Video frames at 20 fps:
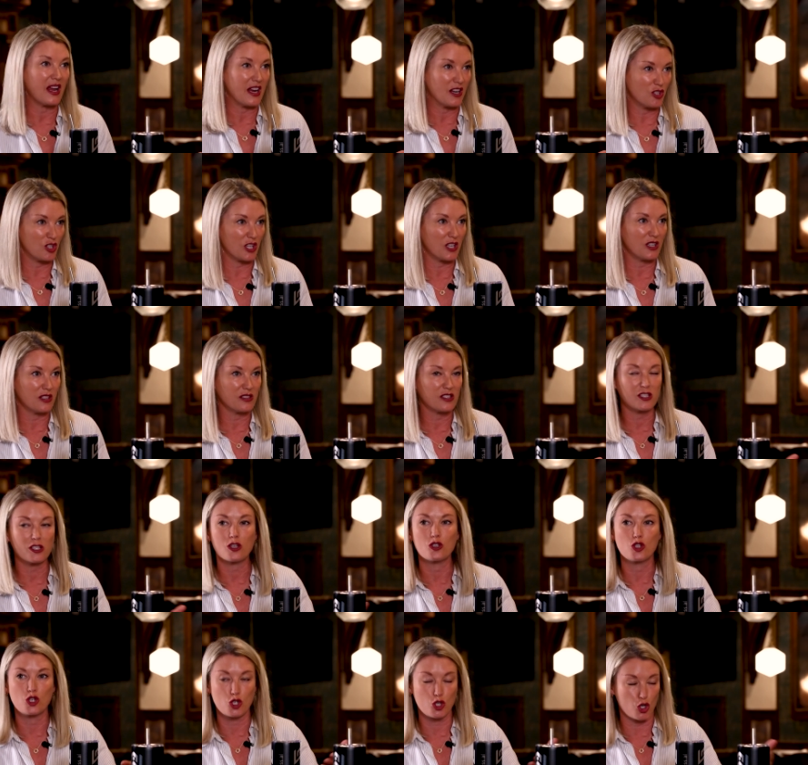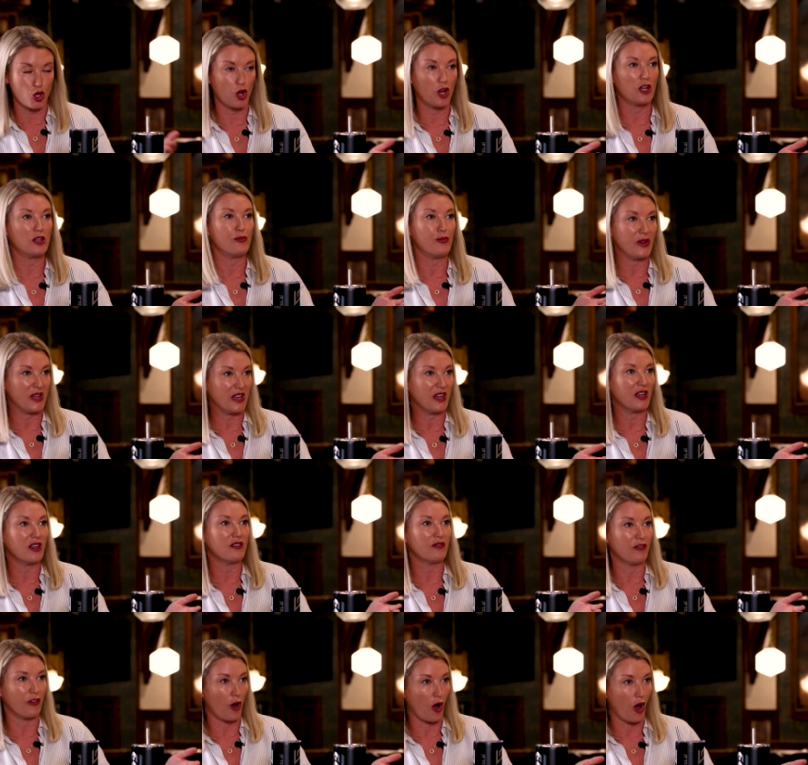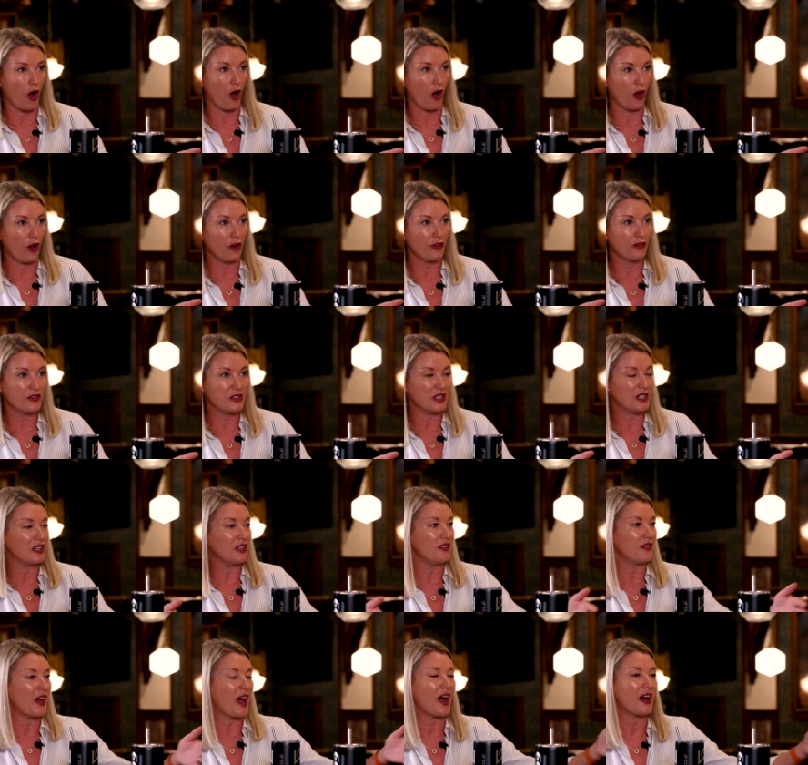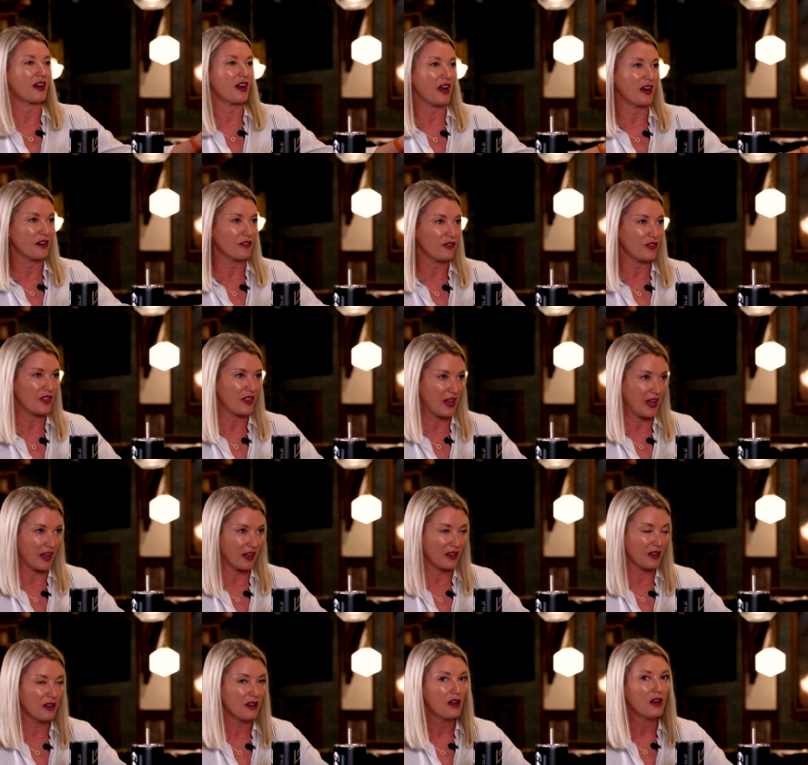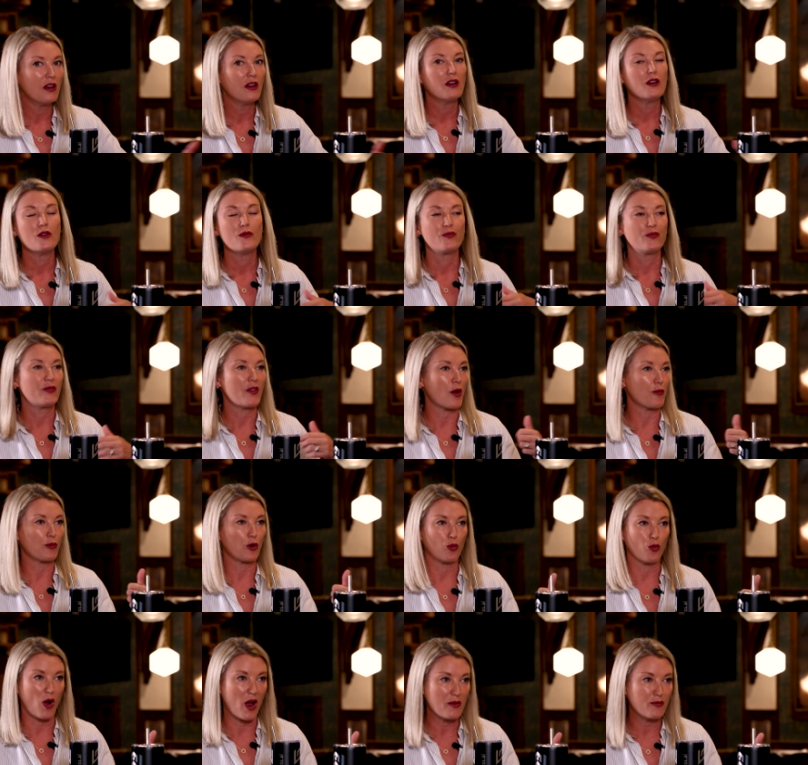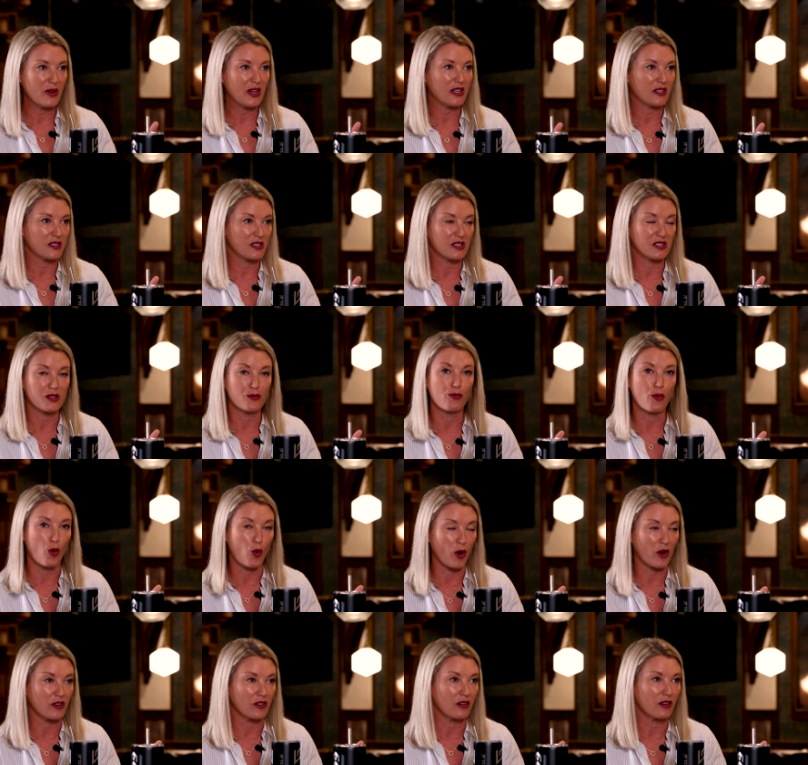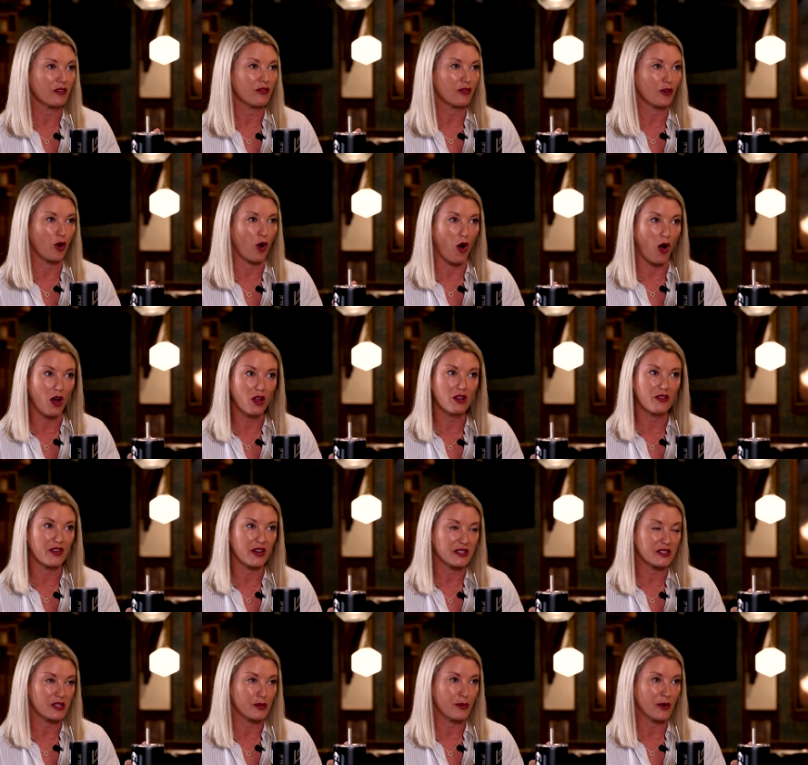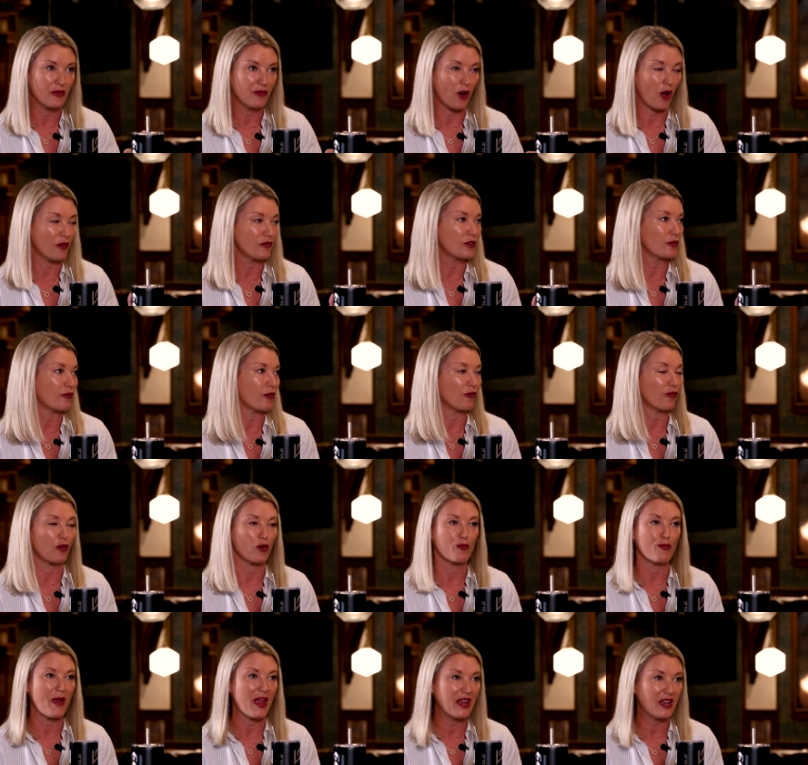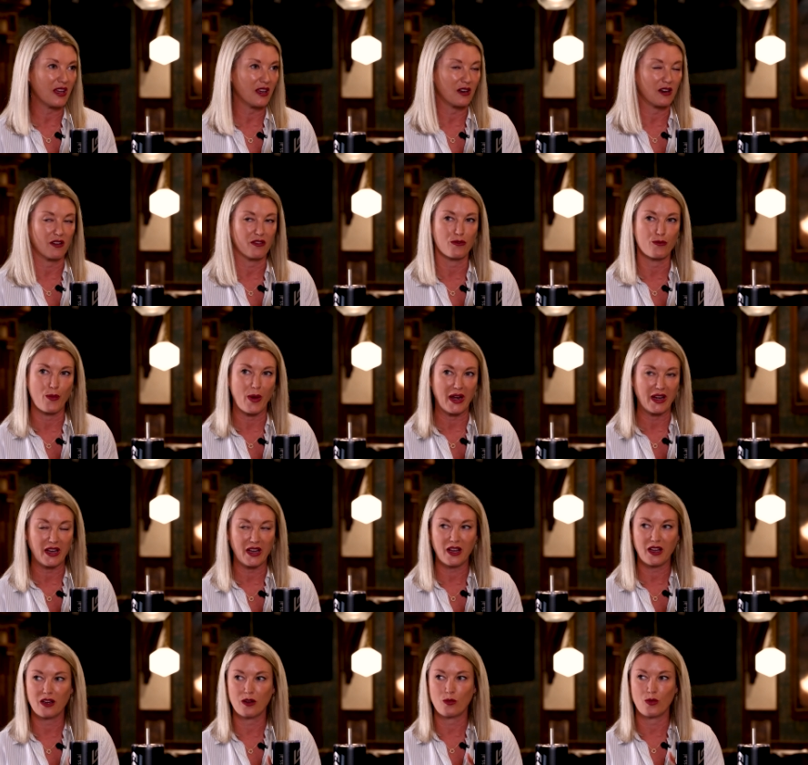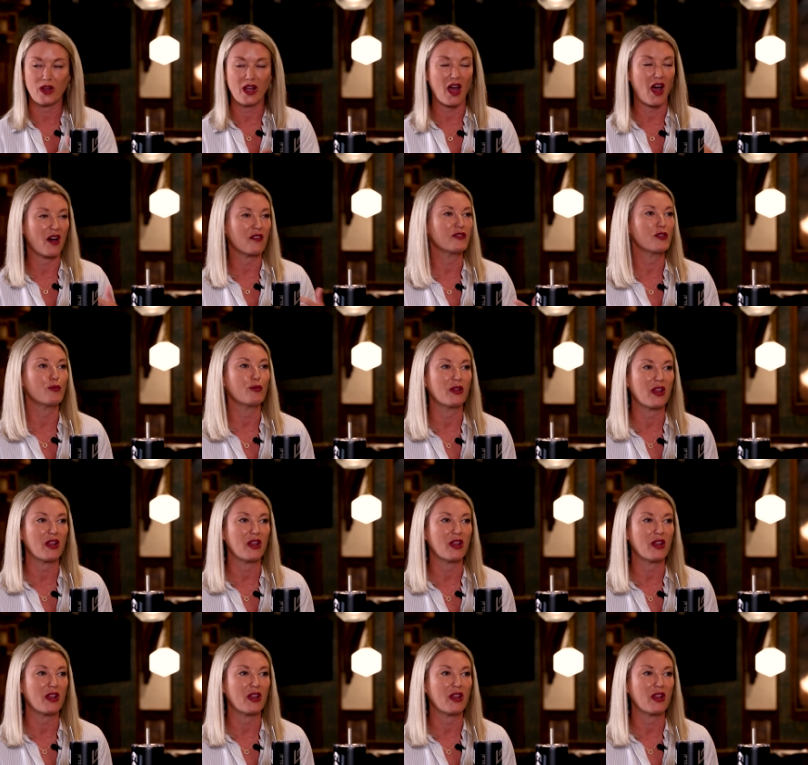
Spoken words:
agents should be involved in that kind of thing. Number one, because it's important for all of us to be involved, and if we're making enough money and we have the